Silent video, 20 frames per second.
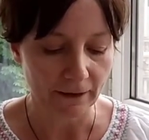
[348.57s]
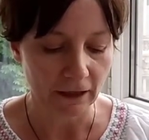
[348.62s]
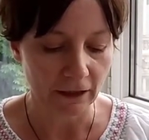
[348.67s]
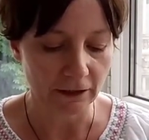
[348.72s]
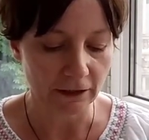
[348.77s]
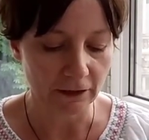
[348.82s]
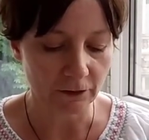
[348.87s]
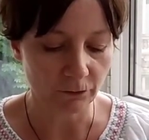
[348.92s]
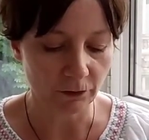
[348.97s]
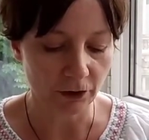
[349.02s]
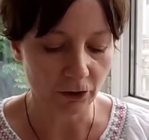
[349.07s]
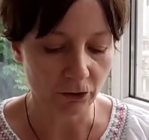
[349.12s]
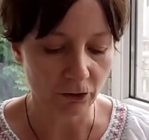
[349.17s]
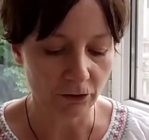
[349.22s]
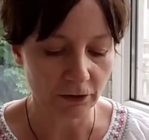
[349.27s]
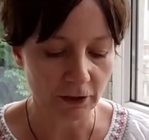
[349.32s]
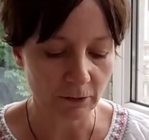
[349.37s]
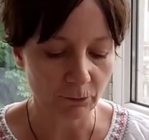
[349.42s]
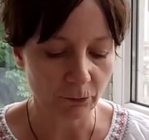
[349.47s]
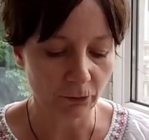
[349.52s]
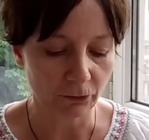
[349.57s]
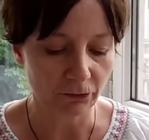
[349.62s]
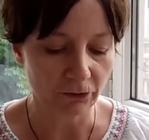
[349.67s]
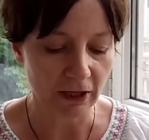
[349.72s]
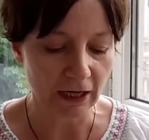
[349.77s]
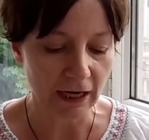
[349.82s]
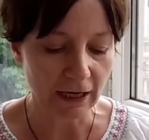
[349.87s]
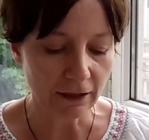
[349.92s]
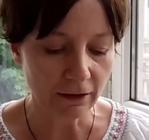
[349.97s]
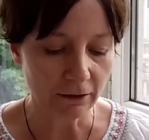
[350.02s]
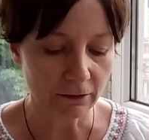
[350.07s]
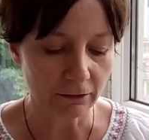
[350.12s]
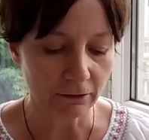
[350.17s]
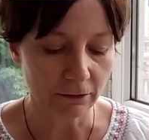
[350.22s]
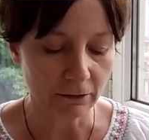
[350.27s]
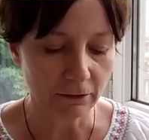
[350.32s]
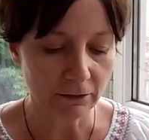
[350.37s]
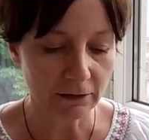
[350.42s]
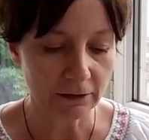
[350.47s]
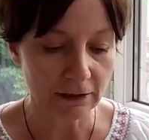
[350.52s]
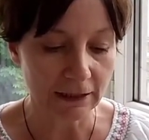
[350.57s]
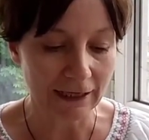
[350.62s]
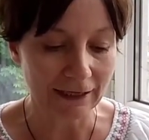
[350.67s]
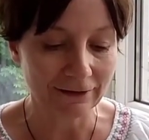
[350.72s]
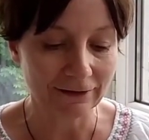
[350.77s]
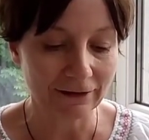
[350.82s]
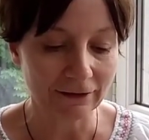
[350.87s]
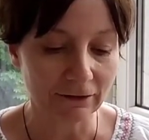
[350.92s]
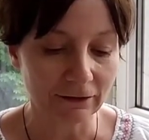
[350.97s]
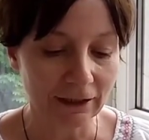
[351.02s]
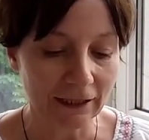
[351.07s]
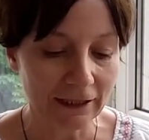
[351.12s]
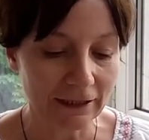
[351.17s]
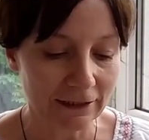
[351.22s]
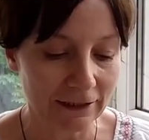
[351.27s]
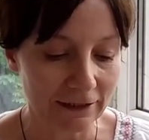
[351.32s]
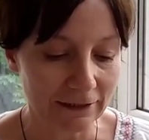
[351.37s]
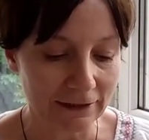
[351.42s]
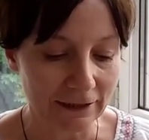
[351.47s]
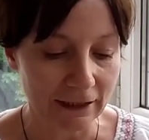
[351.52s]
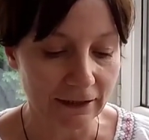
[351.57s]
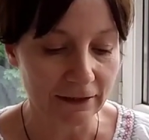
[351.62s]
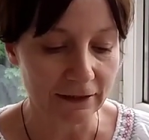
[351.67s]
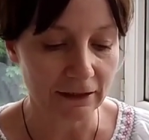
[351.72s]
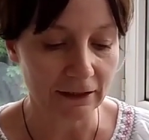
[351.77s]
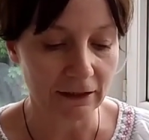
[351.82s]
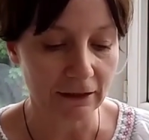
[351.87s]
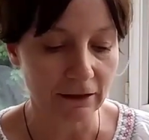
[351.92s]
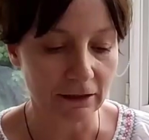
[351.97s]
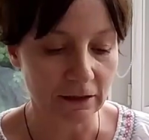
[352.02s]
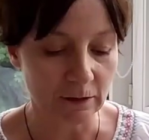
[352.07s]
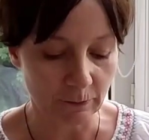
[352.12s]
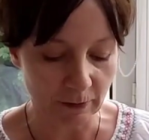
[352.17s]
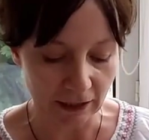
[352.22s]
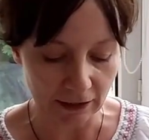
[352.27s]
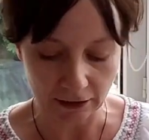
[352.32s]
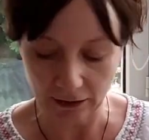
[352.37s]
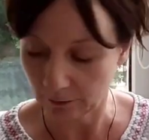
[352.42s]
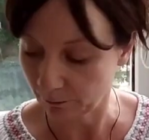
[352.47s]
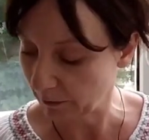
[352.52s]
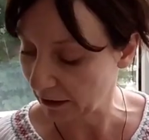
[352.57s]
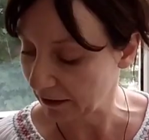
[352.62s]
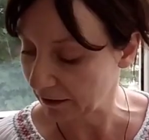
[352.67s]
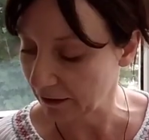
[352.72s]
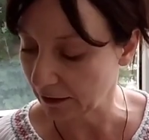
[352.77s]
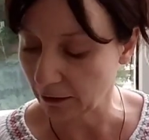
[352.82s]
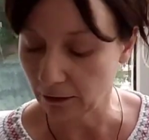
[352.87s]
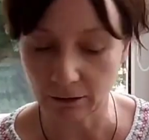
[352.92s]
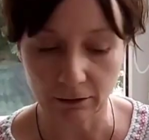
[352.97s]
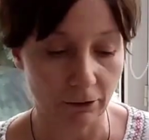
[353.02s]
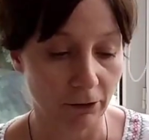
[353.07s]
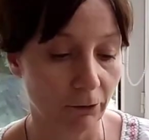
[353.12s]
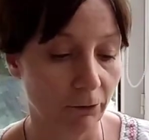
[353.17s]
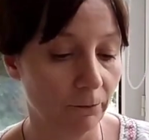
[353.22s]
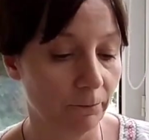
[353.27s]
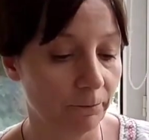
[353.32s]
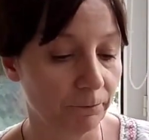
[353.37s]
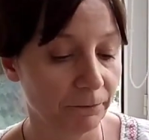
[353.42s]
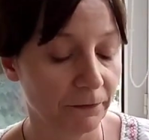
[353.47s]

and it's recording both the angles and the light intensity that's passing through.